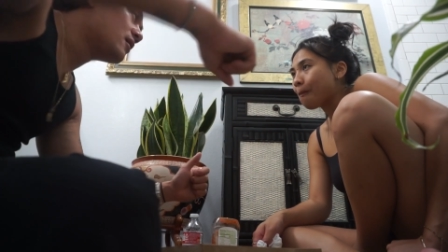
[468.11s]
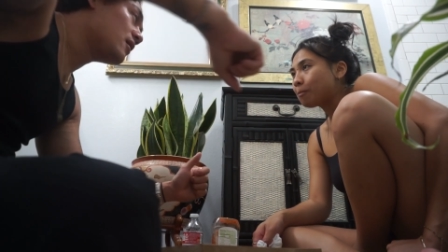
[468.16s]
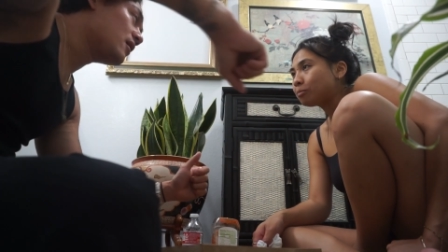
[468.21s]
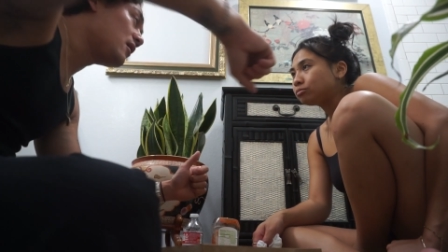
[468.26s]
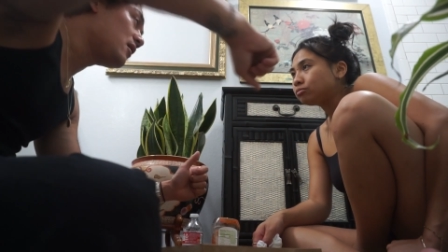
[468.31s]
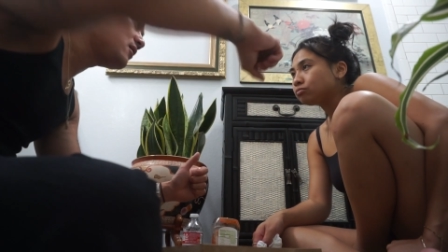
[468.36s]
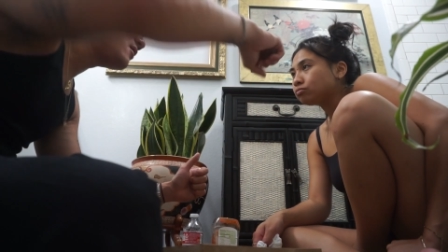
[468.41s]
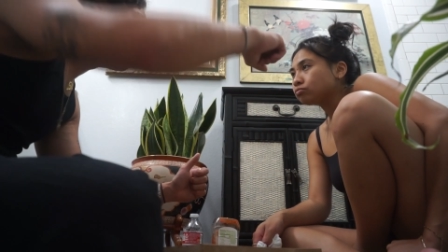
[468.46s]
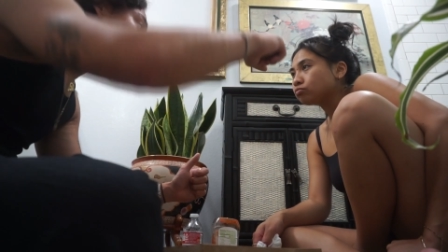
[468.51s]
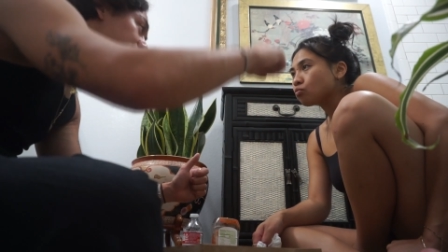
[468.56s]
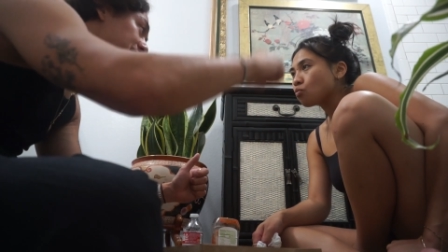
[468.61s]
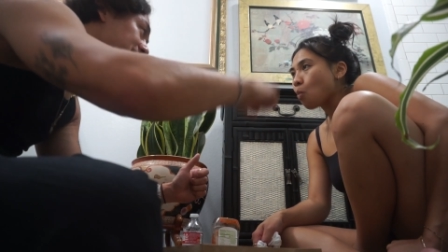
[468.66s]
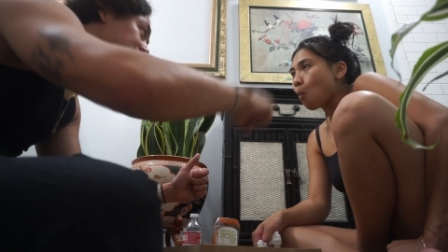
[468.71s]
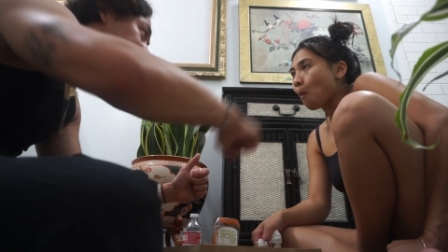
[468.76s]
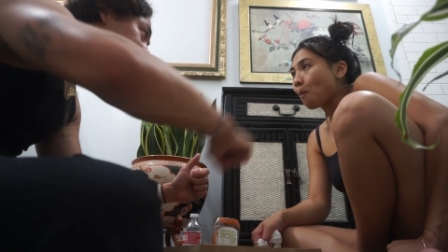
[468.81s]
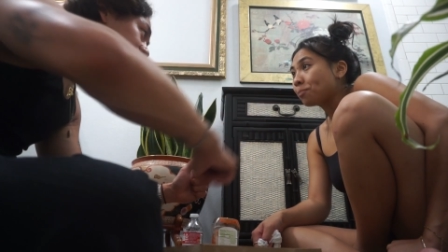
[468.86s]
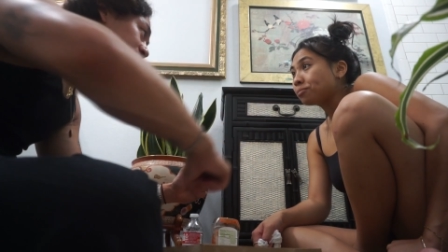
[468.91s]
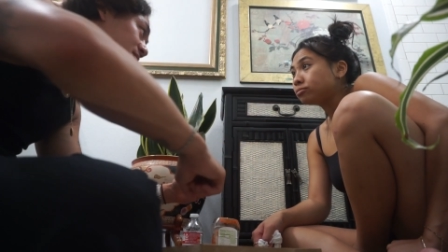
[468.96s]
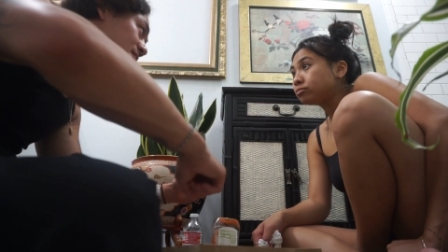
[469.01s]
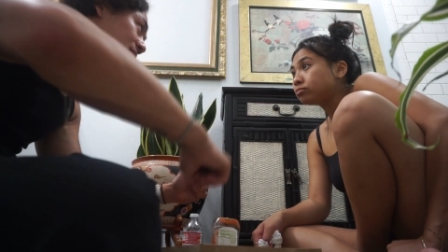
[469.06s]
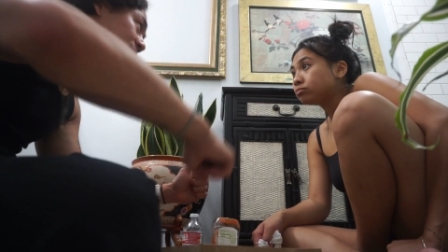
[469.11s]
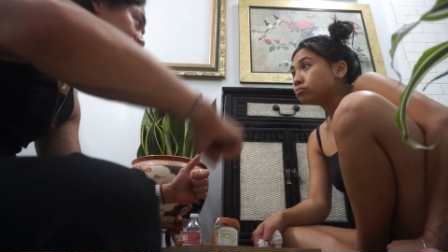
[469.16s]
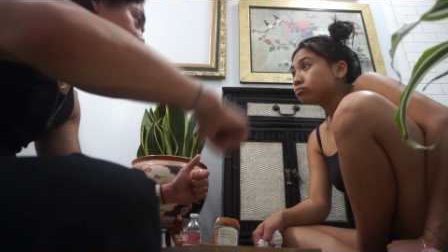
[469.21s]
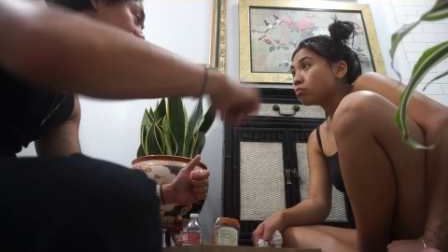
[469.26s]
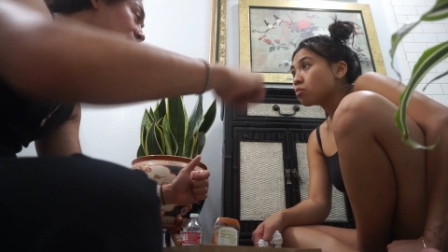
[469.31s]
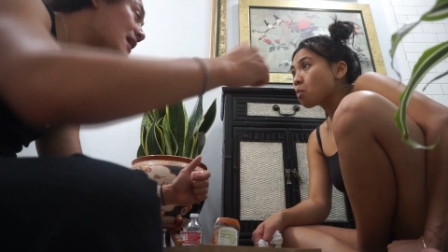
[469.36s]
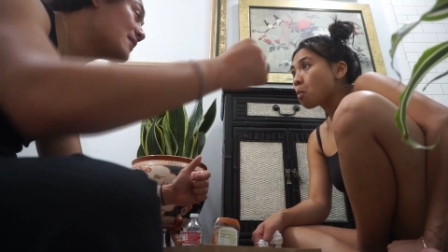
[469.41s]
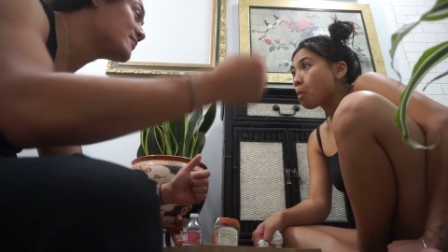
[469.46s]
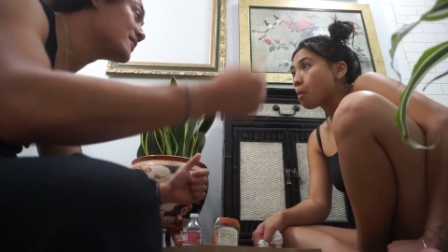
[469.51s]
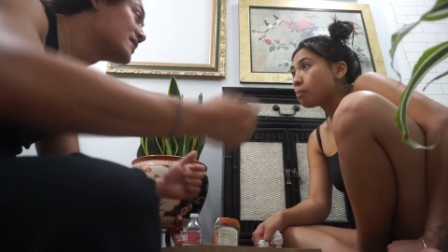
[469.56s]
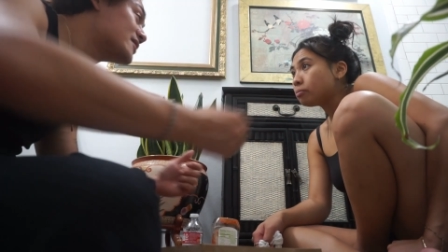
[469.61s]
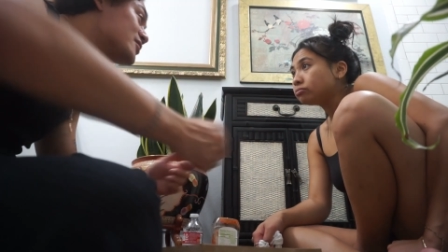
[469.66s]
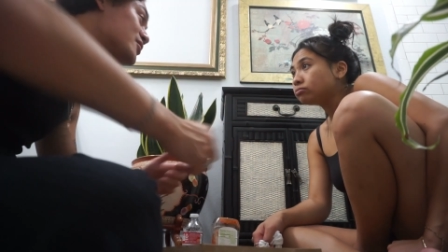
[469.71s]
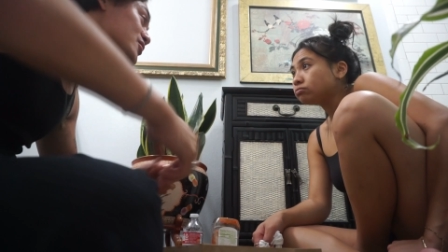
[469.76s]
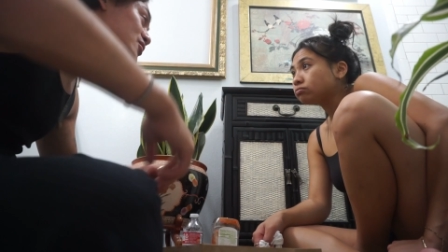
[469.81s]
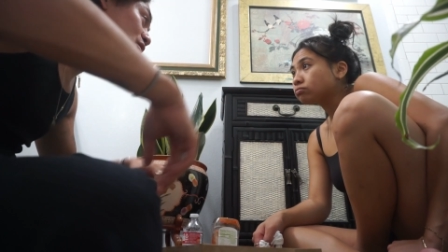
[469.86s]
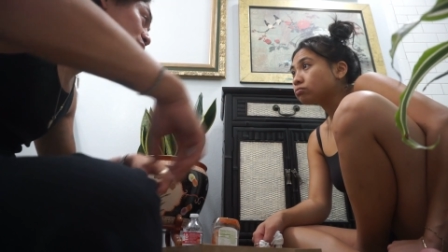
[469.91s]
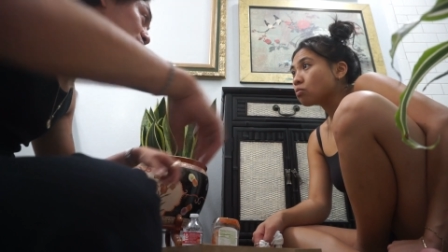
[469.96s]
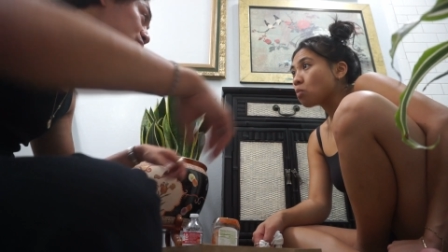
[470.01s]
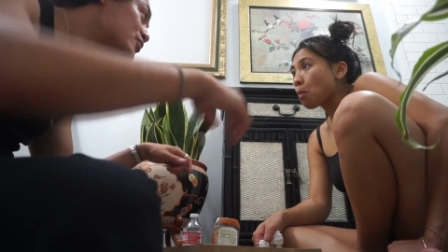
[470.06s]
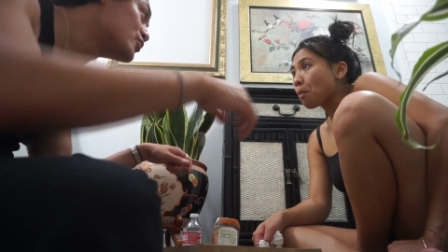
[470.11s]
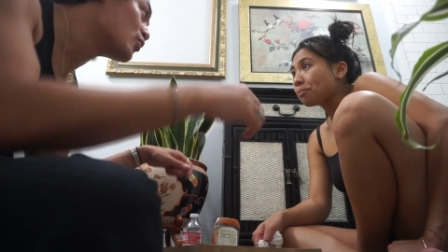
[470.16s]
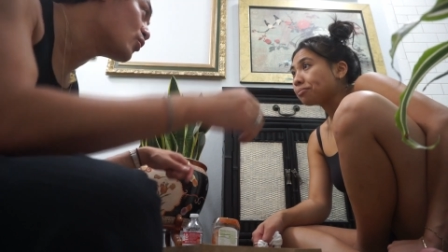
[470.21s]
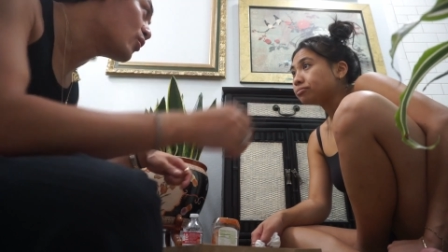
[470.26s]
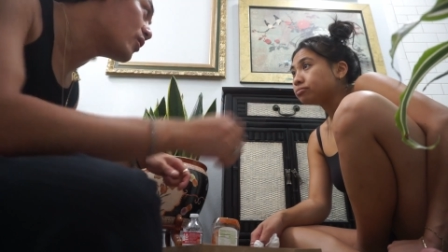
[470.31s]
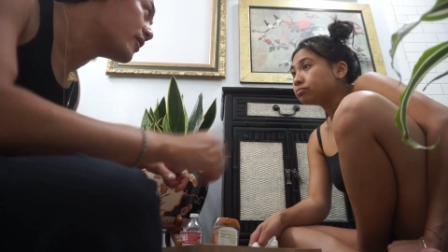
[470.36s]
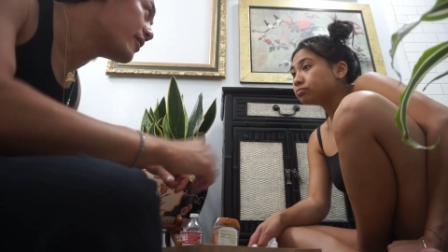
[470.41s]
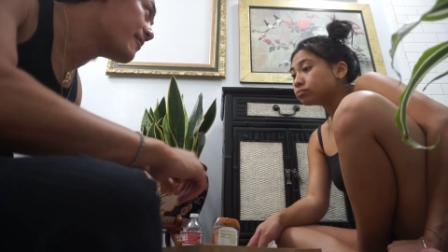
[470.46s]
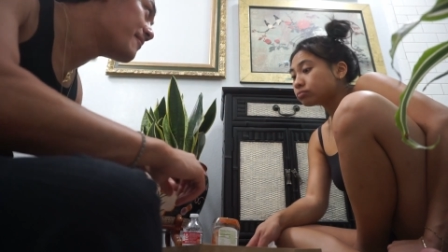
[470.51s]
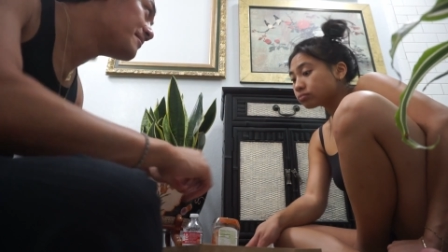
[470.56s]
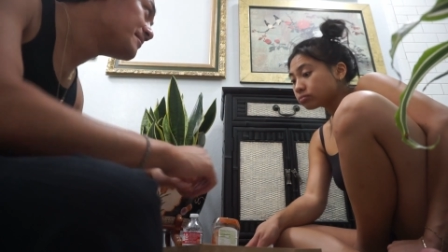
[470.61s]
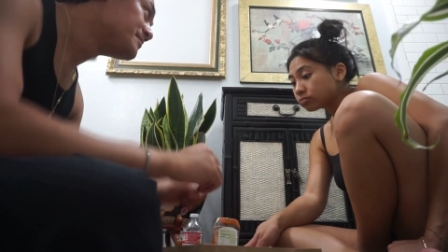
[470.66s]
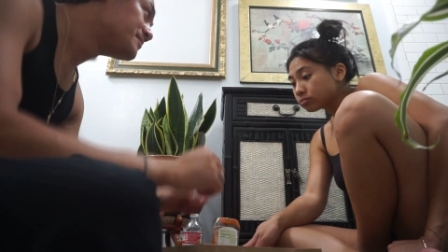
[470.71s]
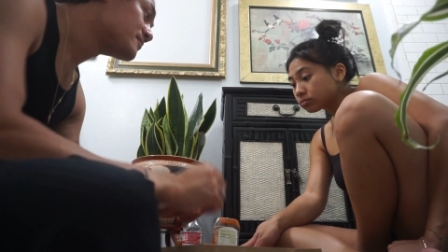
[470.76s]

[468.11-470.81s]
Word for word: oh, I'm like so sore.